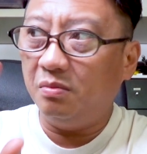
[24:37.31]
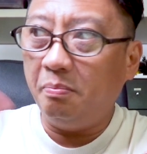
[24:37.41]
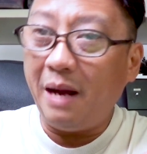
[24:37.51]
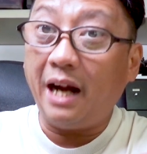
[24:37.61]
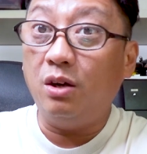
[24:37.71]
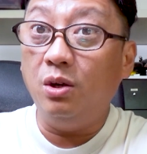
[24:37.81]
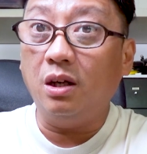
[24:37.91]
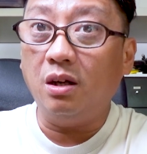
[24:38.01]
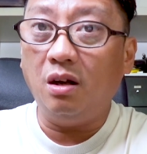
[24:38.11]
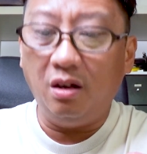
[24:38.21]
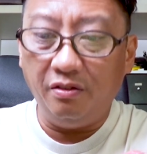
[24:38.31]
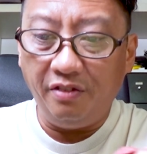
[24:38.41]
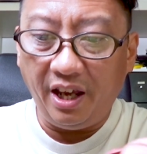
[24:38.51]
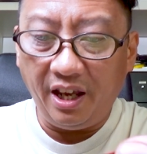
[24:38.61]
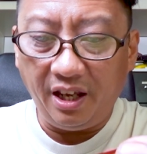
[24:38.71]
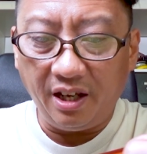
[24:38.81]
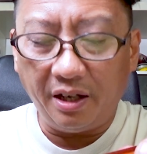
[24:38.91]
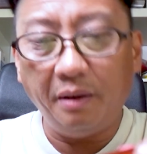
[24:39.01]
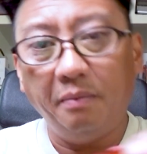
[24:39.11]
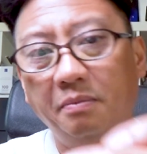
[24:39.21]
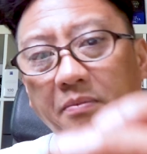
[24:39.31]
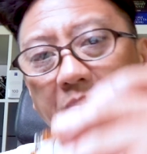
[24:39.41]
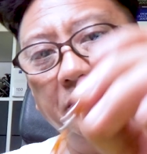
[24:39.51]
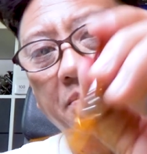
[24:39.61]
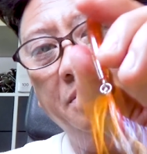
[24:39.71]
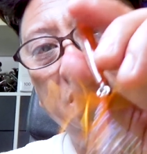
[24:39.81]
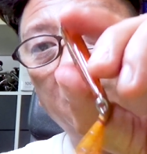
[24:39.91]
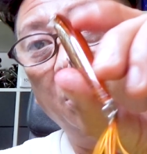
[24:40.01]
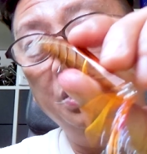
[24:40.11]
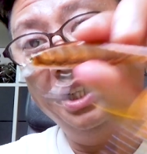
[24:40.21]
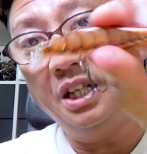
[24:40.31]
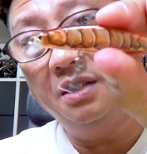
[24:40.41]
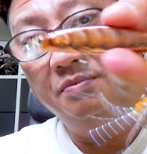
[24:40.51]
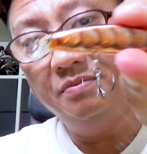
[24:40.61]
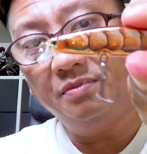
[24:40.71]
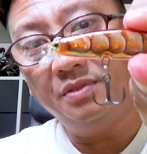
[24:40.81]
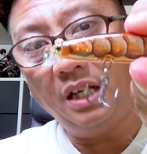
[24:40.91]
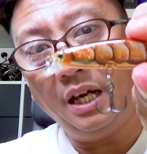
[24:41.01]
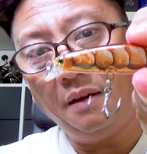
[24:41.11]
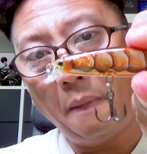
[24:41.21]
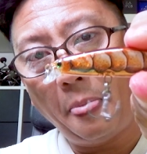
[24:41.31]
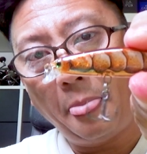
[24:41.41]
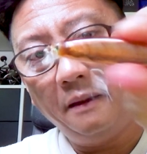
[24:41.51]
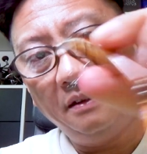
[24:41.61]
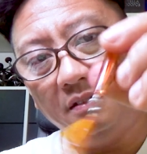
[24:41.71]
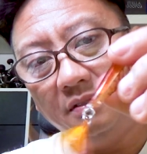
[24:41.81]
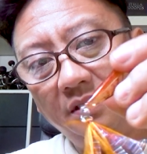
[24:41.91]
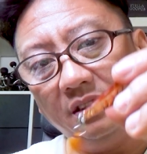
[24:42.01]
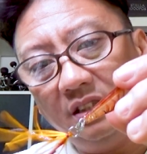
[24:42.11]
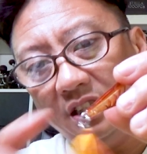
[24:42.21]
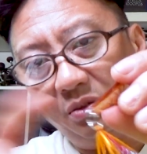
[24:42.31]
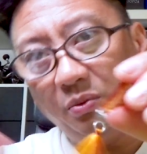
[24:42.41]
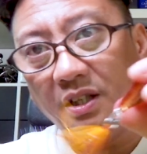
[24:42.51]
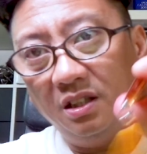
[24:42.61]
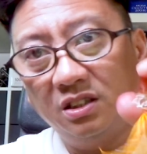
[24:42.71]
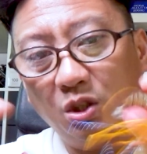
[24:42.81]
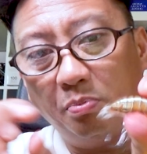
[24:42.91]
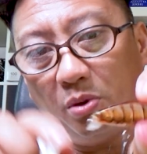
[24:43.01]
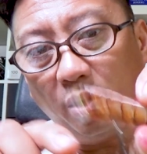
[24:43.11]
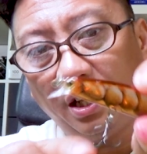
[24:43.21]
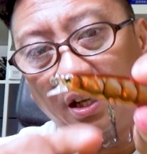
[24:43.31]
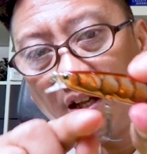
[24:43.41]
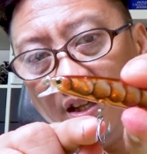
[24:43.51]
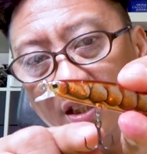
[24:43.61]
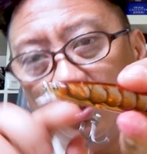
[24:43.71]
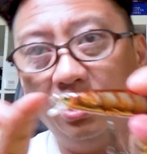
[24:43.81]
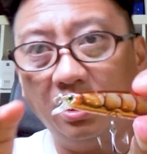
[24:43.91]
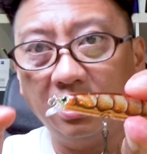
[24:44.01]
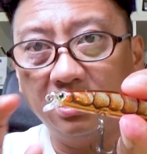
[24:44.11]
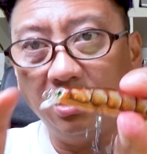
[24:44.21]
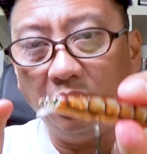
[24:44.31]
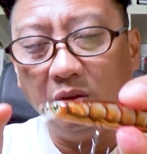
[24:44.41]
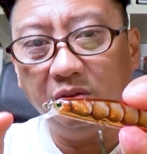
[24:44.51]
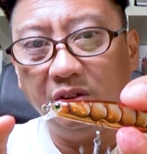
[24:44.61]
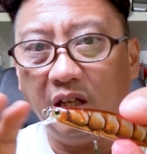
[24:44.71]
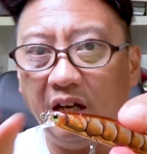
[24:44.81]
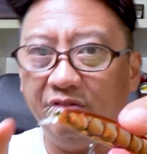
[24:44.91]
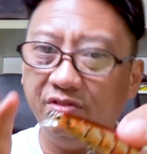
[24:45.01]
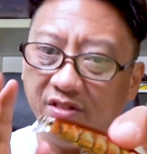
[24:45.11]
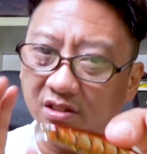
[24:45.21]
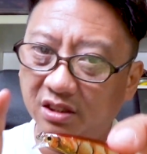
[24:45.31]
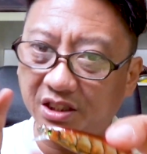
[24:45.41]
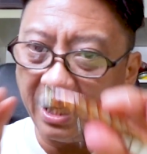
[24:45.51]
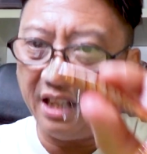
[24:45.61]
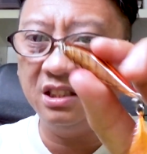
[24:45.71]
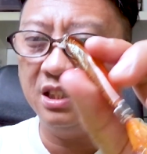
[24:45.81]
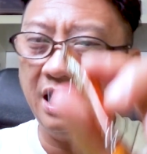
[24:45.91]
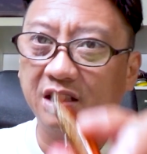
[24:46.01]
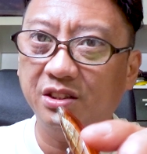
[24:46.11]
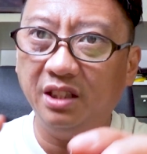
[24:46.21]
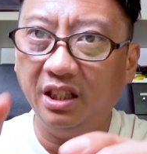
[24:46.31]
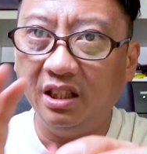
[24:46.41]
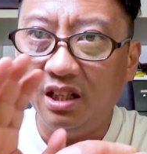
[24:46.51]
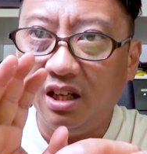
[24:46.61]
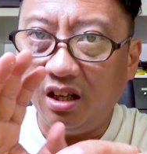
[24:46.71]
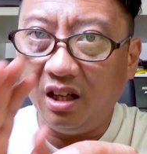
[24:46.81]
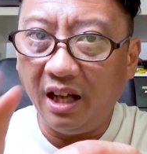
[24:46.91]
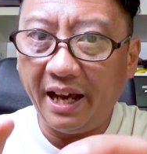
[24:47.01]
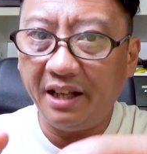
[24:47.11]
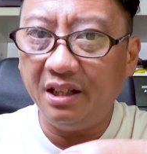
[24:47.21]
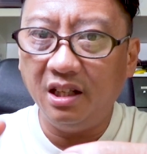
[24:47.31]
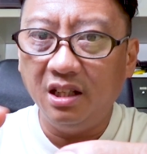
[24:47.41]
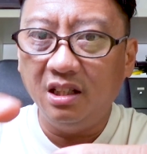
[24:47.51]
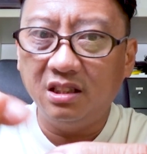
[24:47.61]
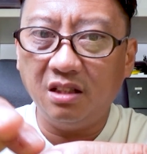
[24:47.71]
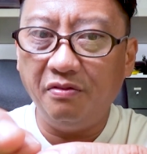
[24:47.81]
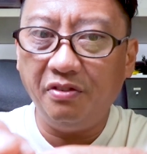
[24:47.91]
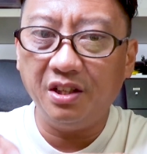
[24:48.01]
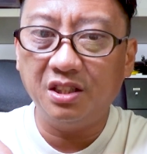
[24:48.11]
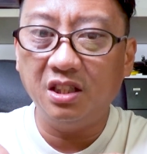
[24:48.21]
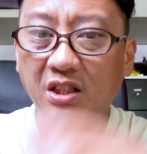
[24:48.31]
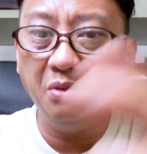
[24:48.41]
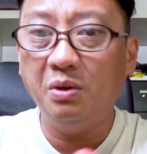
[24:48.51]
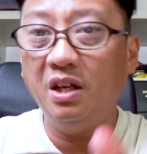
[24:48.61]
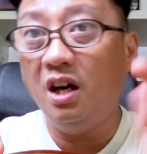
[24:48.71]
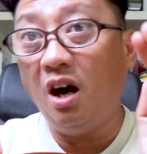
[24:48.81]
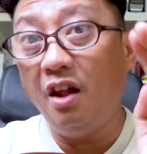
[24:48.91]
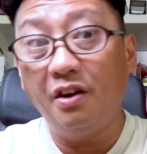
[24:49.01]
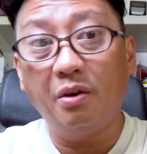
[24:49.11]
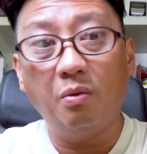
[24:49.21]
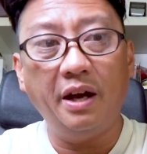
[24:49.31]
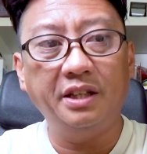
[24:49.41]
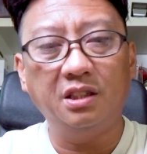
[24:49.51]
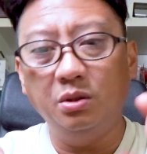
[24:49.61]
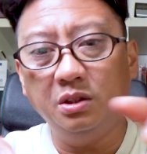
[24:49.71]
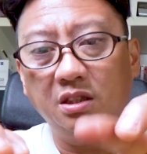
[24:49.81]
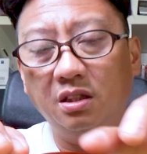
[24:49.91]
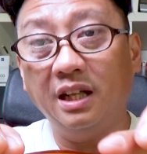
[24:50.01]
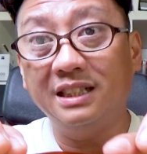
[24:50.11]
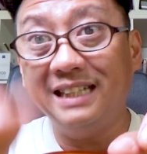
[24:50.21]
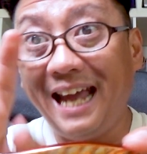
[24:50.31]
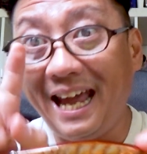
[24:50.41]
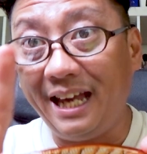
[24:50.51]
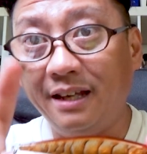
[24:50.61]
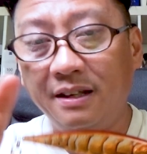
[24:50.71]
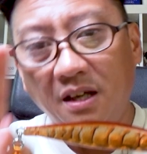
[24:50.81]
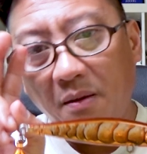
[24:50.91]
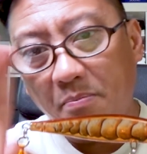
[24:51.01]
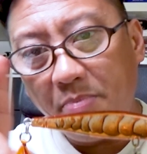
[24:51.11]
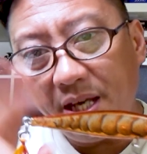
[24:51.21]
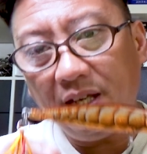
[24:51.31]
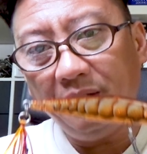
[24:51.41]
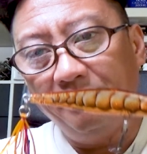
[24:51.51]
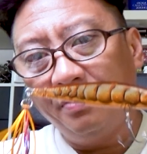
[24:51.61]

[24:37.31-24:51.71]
back hook of a slow jig. Okay, it will support this hook, so you have a chance to actually land some fish that you would otherwise lose. That's A. B,